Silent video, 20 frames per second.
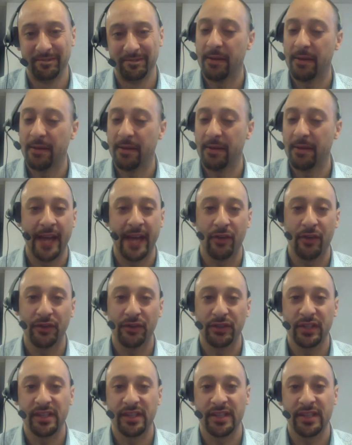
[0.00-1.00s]
head over
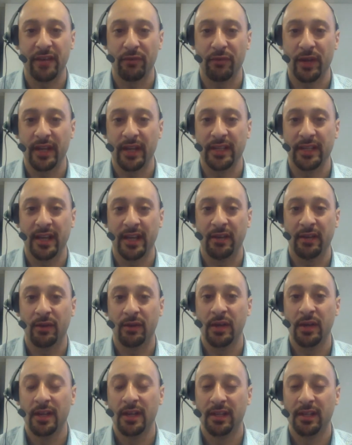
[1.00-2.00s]
to the site right now.
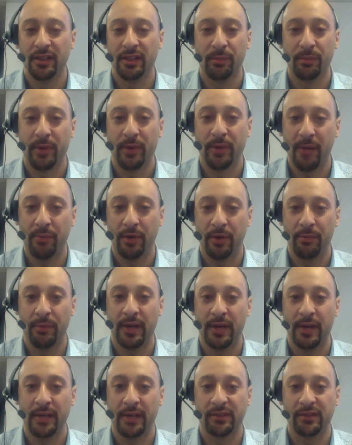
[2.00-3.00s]
Little pop-up
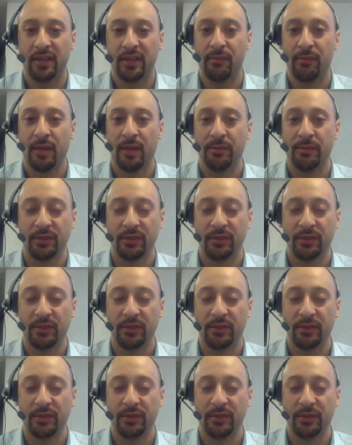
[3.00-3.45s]
box will come up.